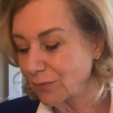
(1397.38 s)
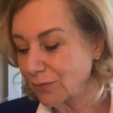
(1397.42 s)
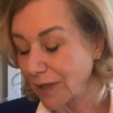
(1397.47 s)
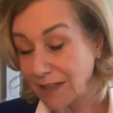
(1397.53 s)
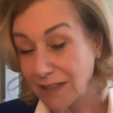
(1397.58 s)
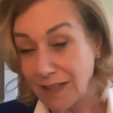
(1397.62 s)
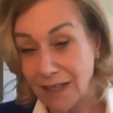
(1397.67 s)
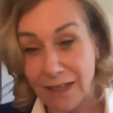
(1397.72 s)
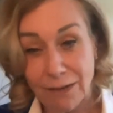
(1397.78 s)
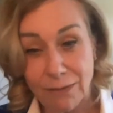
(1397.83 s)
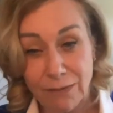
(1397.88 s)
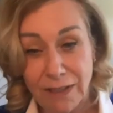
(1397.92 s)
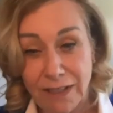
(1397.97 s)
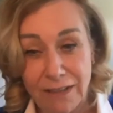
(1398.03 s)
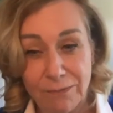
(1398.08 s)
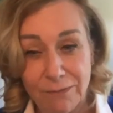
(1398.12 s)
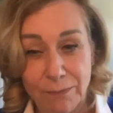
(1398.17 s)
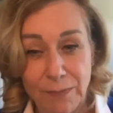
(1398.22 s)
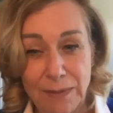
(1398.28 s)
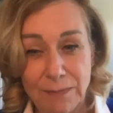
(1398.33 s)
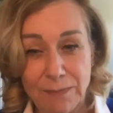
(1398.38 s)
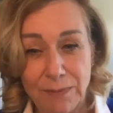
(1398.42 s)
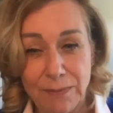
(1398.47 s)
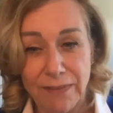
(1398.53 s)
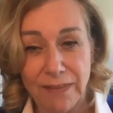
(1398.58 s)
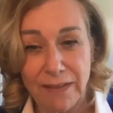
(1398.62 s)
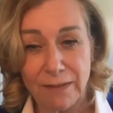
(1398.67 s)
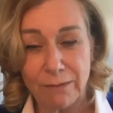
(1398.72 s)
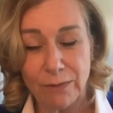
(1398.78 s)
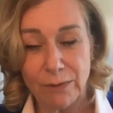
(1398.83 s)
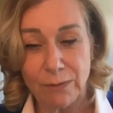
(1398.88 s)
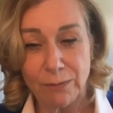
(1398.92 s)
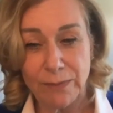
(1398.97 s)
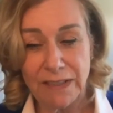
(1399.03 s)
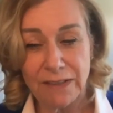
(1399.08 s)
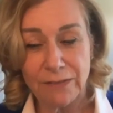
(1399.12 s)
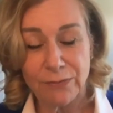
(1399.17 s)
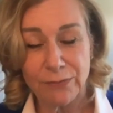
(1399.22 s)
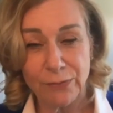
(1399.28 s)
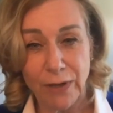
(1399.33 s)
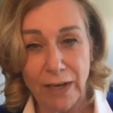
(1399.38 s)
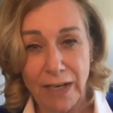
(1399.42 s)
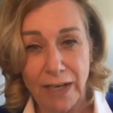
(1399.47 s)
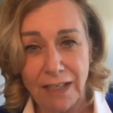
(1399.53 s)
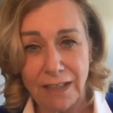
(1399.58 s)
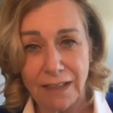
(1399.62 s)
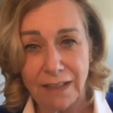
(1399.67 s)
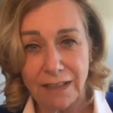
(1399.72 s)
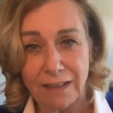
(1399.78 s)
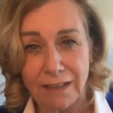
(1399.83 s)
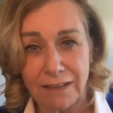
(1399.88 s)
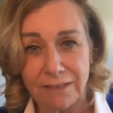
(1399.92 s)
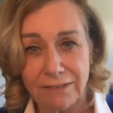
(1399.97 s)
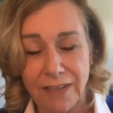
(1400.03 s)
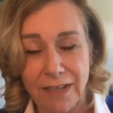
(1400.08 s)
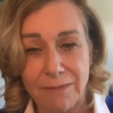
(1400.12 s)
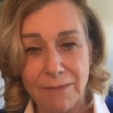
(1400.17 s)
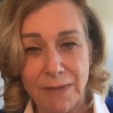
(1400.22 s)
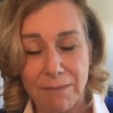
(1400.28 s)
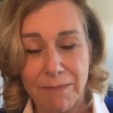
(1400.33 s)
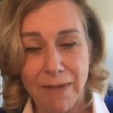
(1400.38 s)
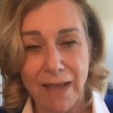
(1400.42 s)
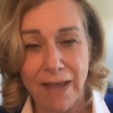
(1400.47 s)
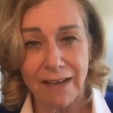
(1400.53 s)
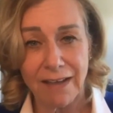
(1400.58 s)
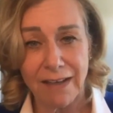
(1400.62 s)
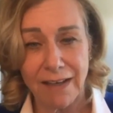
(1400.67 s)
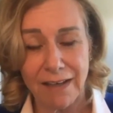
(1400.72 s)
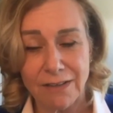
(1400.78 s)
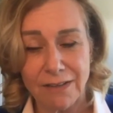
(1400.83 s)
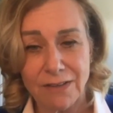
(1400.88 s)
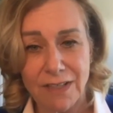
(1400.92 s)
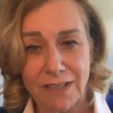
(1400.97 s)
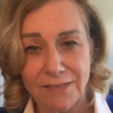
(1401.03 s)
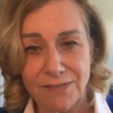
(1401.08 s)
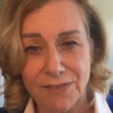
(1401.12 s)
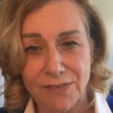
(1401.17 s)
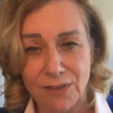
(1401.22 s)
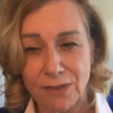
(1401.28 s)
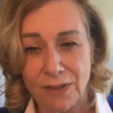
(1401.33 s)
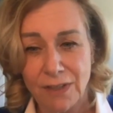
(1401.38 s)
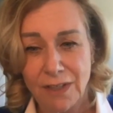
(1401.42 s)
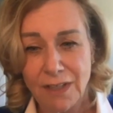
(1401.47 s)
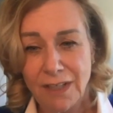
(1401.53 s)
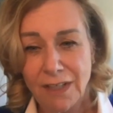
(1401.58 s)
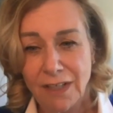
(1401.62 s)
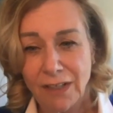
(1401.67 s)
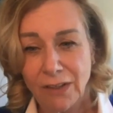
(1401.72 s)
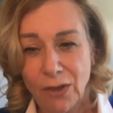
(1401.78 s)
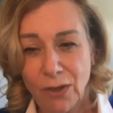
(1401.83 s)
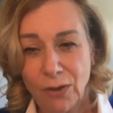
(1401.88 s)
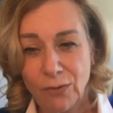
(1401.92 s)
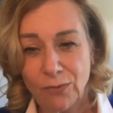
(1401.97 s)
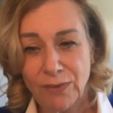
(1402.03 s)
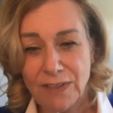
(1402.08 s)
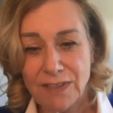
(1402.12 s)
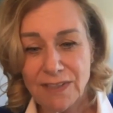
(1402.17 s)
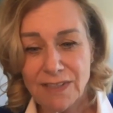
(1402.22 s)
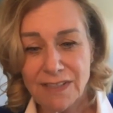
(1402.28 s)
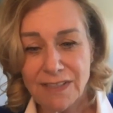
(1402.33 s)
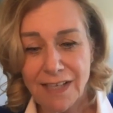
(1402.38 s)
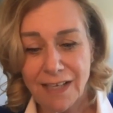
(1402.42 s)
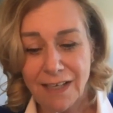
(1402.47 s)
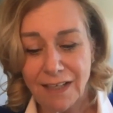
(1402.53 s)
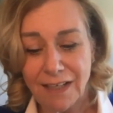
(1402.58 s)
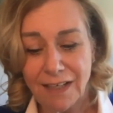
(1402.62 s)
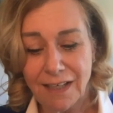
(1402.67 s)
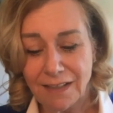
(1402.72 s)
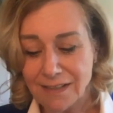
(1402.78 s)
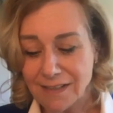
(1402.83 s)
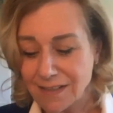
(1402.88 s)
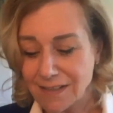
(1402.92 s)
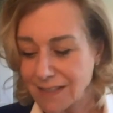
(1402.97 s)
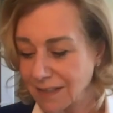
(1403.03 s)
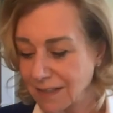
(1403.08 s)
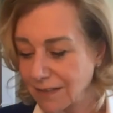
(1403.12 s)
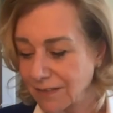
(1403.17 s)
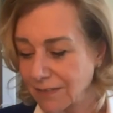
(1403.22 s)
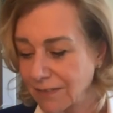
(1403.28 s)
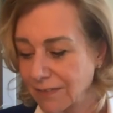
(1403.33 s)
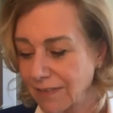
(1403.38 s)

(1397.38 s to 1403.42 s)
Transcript: now, we have people that will be afraid of coming back out after COVID settles down. Mm.